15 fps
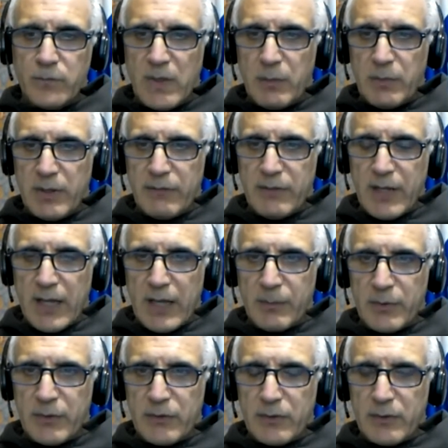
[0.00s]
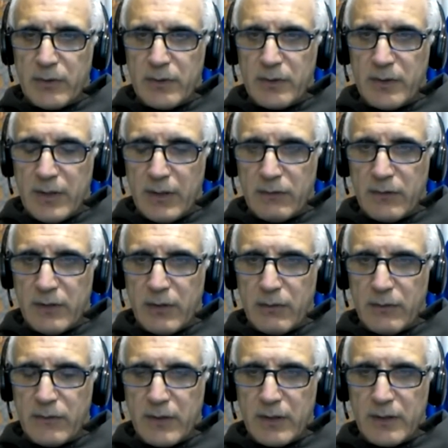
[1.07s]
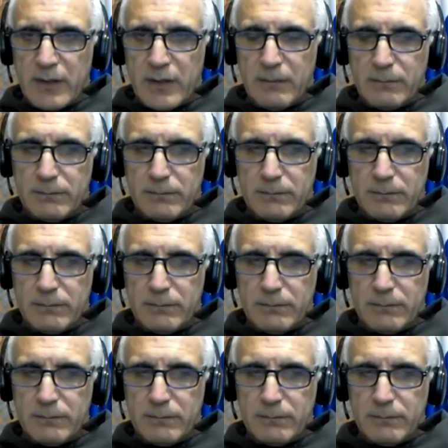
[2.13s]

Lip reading: believe it happened yesterday on Sunday.